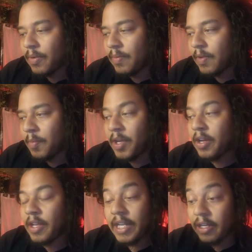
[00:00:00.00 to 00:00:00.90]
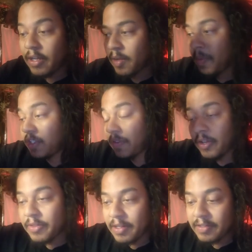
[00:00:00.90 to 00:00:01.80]
among a bunch of other
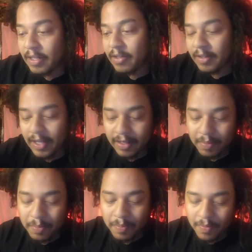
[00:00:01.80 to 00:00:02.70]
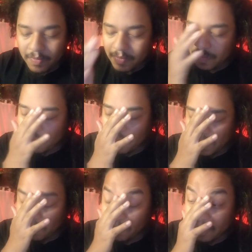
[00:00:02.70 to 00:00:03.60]
things that could like be
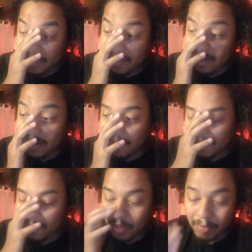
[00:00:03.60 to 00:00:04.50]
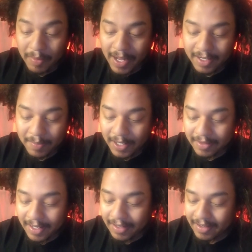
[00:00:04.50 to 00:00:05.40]
really problematic about
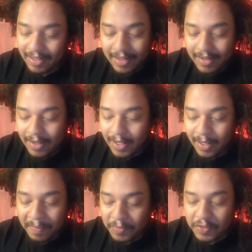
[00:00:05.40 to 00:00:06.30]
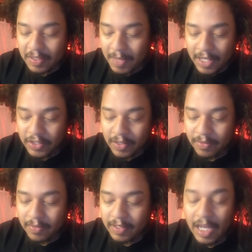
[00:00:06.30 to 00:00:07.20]
that. Just imagine
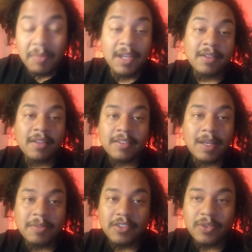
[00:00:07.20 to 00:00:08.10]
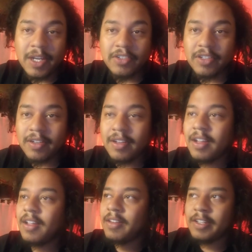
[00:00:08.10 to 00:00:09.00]
gaming, the same situation.
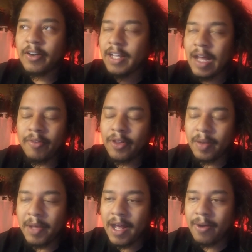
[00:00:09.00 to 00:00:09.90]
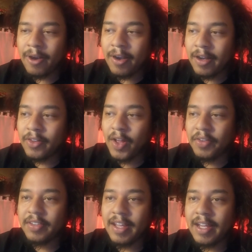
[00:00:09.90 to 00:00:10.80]
They already have a lot of power and a lot of
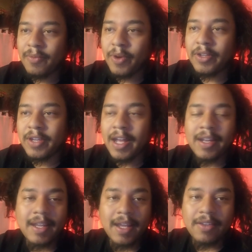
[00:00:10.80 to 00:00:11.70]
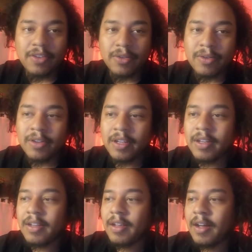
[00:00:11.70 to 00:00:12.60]
say in what you can and can't do,
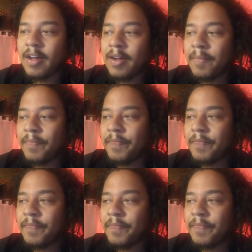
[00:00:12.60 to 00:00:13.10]
and